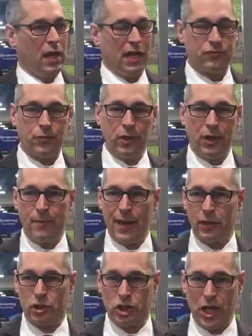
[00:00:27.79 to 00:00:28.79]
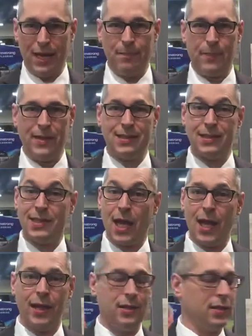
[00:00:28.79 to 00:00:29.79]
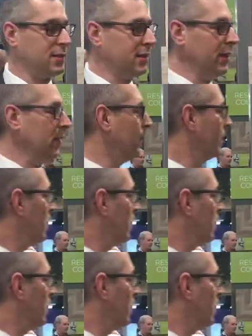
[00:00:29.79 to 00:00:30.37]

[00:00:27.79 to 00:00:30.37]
It's really about shape and design this year.